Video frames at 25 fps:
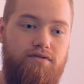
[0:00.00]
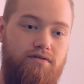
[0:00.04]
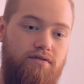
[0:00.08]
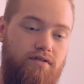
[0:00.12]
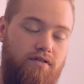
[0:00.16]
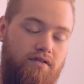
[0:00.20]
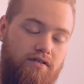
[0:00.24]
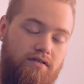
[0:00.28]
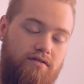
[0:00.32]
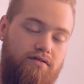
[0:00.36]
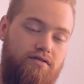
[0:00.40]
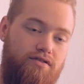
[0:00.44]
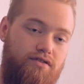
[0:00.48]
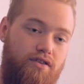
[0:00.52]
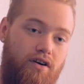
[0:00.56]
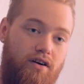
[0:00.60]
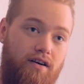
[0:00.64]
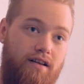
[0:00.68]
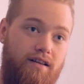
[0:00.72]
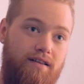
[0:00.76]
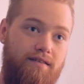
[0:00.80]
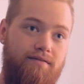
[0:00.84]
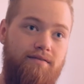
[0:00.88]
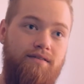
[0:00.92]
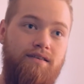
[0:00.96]
or
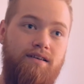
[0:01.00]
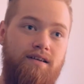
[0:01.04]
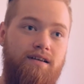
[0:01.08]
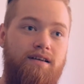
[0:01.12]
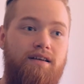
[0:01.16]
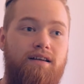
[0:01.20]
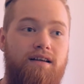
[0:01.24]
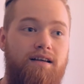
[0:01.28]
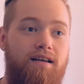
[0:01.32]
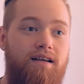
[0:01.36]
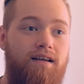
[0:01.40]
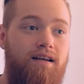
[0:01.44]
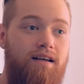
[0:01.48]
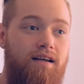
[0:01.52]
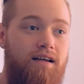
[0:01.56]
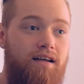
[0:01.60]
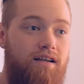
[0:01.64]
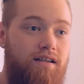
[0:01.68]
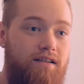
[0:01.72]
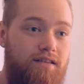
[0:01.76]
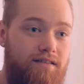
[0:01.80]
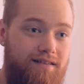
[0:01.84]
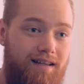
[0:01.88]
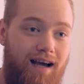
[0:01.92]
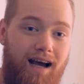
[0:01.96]
started
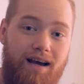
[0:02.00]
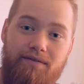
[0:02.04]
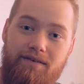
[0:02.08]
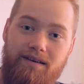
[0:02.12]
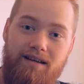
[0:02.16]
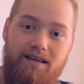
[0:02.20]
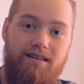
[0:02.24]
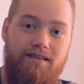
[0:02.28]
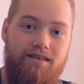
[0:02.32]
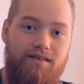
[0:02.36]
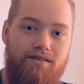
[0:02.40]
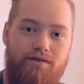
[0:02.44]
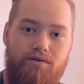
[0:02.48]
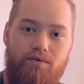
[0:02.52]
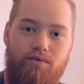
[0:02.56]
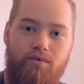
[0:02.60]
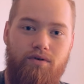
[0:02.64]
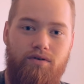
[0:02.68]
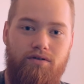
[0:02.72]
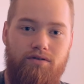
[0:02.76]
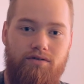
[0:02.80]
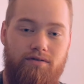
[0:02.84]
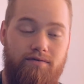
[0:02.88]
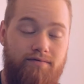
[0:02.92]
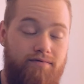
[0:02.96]
diving into the
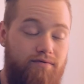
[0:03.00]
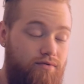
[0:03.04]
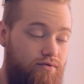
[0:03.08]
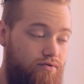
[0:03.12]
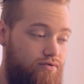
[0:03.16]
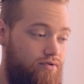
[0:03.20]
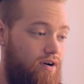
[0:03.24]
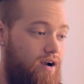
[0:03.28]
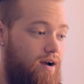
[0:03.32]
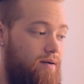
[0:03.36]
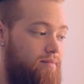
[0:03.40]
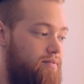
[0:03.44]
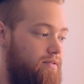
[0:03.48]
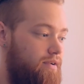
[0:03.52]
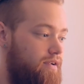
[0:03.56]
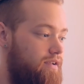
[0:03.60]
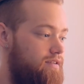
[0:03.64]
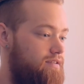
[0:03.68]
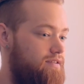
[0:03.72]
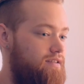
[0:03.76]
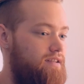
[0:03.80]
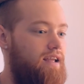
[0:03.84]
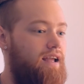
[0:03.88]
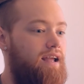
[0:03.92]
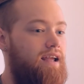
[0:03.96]
world of
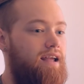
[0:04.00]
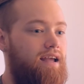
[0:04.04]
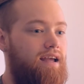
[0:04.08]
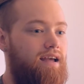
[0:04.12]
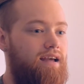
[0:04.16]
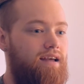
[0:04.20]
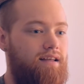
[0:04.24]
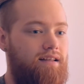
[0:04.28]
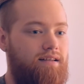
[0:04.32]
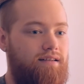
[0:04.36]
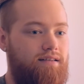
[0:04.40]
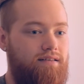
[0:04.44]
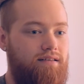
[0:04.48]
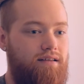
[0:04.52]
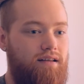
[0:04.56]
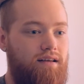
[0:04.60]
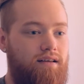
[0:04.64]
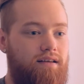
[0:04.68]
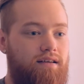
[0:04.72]
nootropics, and